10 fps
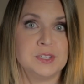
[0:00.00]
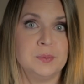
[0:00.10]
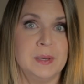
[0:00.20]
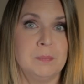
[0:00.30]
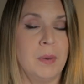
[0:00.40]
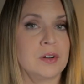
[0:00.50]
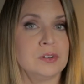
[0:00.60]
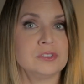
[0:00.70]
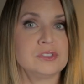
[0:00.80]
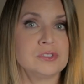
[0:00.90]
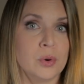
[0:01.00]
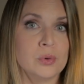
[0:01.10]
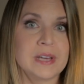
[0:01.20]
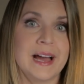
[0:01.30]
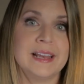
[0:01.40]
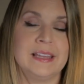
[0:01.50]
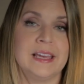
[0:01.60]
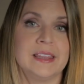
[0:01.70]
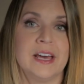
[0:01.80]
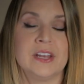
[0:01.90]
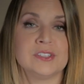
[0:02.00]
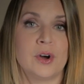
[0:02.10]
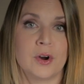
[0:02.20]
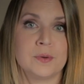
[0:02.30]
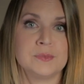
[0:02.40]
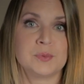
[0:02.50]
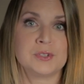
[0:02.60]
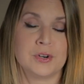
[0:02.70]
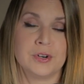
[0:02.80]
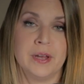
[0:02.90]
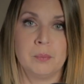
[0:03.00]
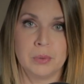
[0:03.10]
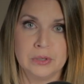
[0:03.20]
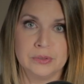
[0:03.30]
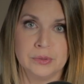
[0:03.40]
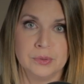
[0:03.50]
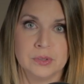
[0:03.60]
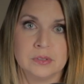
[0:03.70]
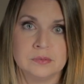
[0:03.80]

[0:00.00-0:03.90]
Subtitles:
to be buckled so tightly that his arms were turning blue.